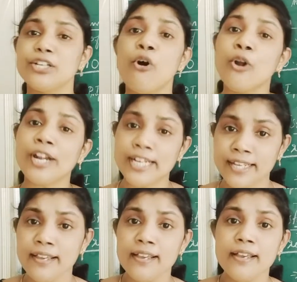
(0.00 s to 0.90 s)

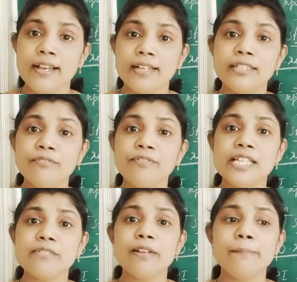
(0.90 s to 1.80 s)
already,
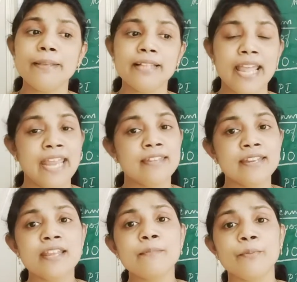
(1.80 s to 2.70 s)
this will be the
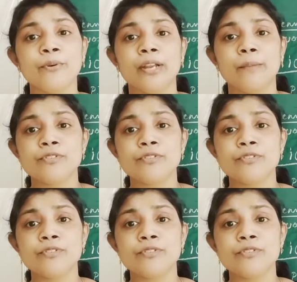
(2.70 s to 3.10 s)
entire program.